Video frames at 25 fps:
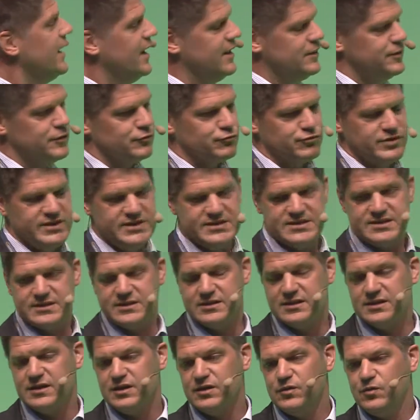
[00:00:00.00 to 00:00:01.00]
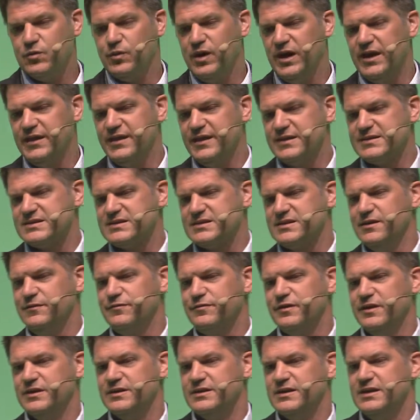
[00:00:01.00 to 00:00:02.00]
And the reason why that's
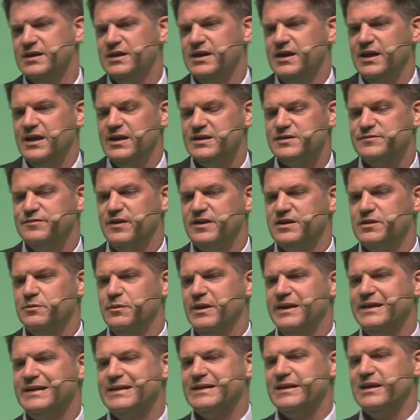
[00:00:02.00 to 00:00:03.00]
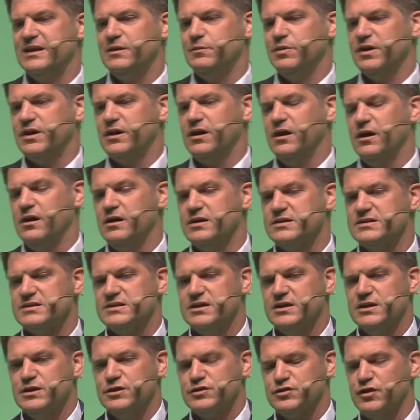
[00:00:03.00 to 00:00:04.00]
different is fundamentally because
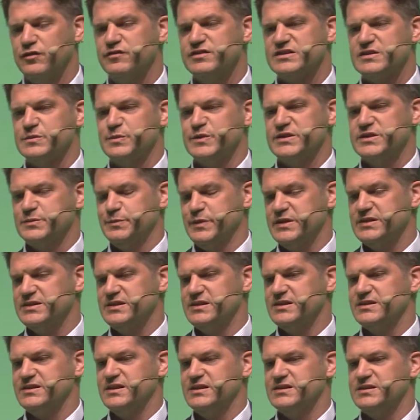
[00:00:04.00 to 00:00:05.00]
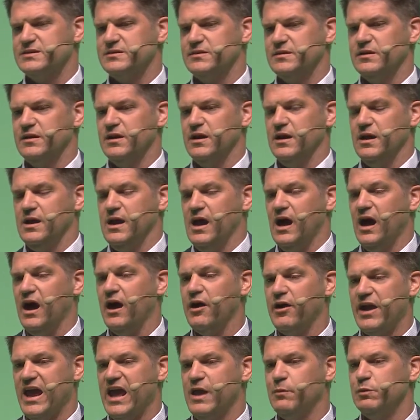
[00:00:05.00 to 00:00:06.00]
services businesses
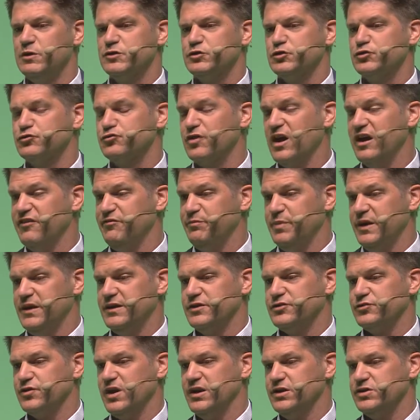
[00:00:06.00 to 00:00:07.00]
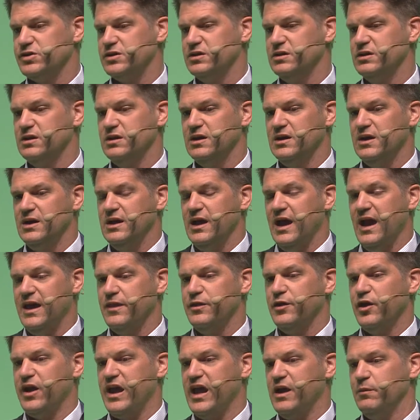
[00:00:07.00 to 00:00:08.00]
are able to drive penetration and
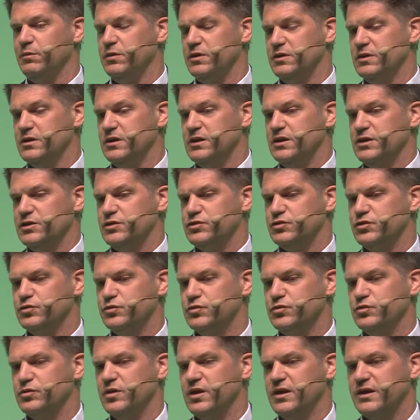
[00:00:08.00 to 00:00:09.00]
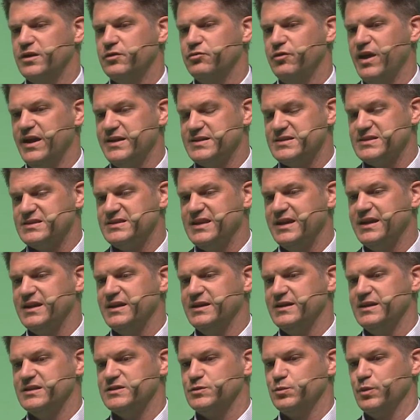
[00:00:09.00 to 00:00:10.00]
they're able to create
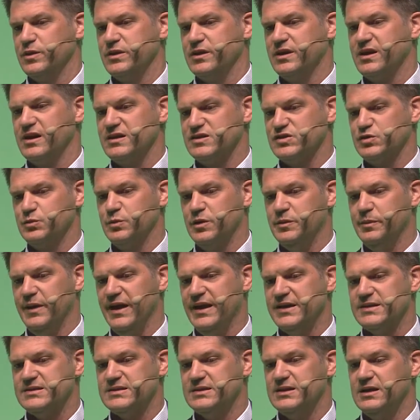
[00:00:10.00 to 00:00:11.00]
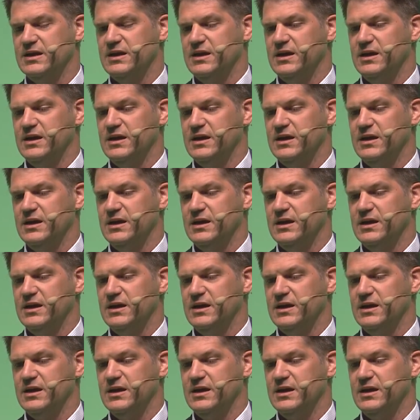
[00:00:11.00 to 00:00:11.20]
stickiness with the customer base.